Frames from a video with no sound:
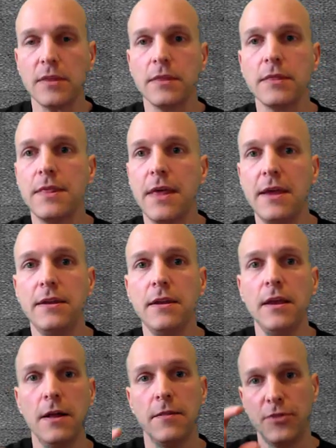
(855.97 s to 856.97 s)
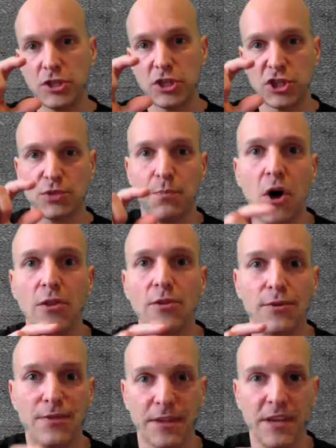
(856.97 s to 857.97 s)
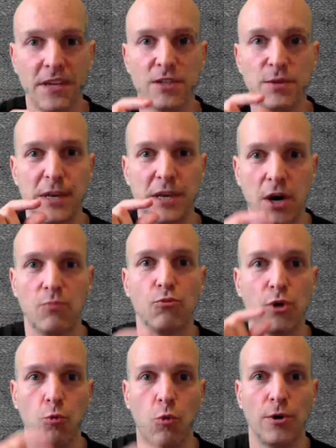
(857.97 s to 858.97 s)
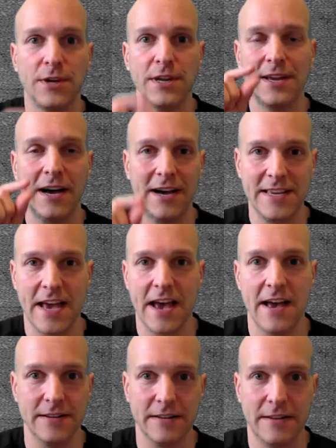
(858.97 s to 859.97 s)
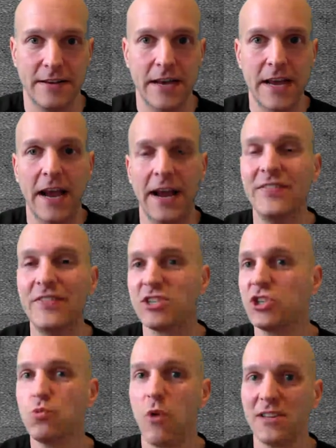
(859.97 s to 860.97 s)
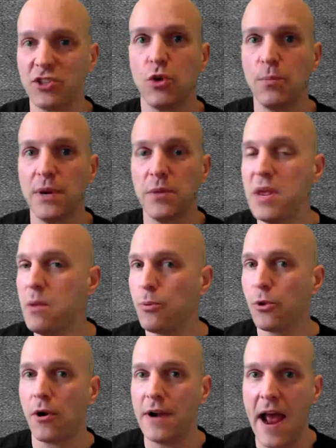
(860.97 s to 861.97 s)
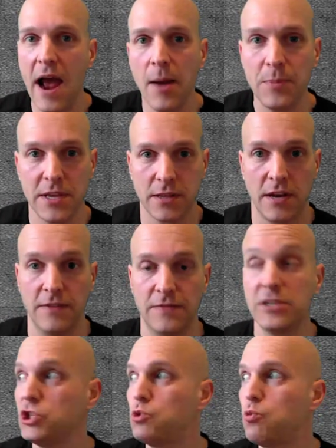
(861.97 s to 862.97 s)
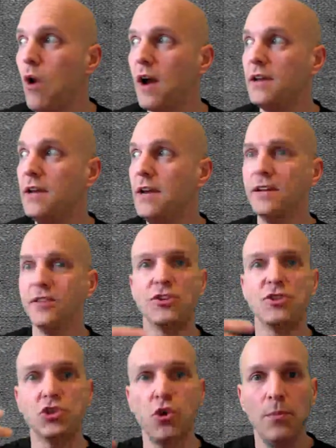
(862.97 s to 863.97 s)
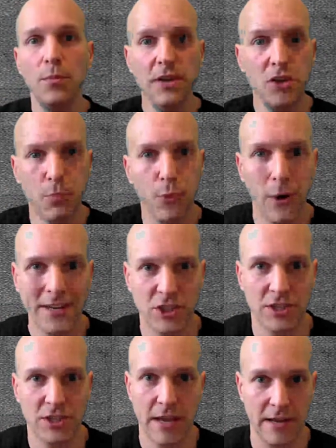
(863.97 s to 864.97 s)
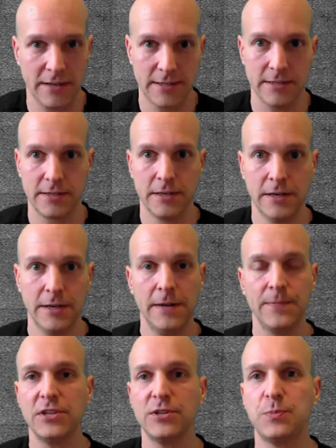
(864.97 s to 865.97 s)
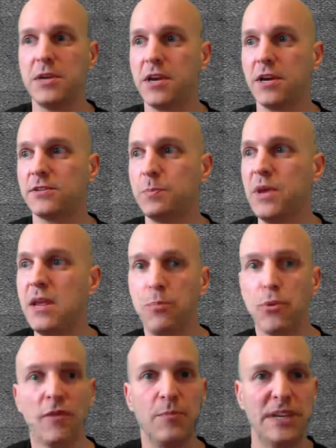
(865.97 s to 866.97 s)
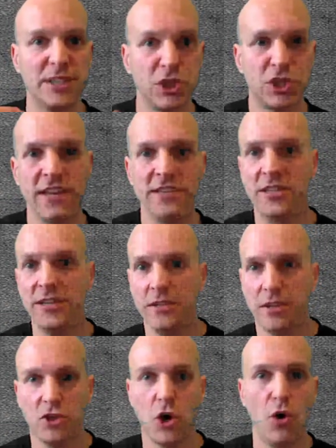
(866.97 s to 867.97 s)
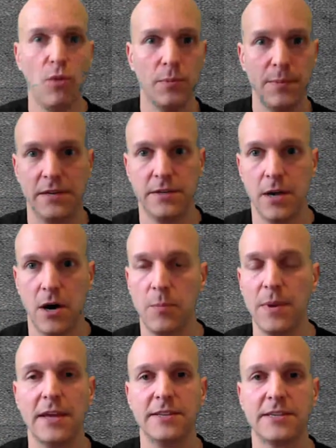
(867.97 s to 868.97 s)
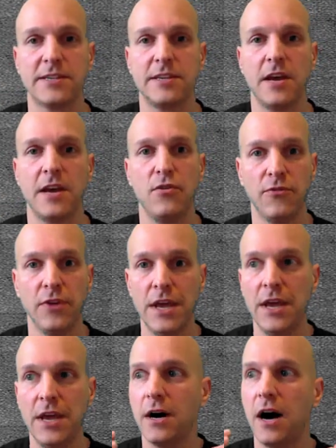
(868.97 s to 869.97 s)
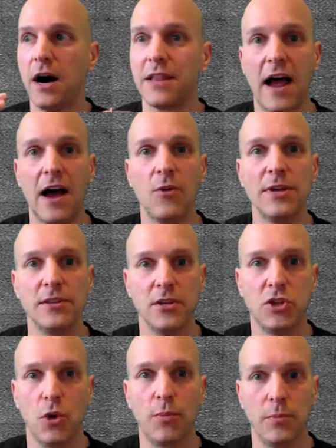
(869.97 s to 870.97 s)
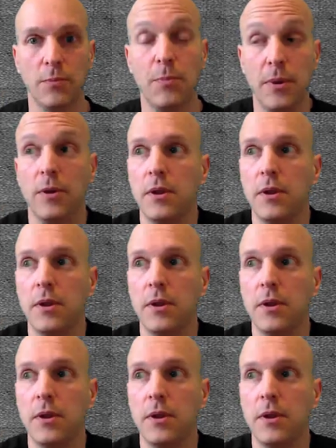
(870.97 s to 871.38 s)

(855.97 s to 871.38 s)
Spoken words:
then the smaller things become rewarding again. And this is why so many people aren't happy in life. This is why there's so many depression cases, is because people have been chasing the dopamine dump instead of allowing the dopamine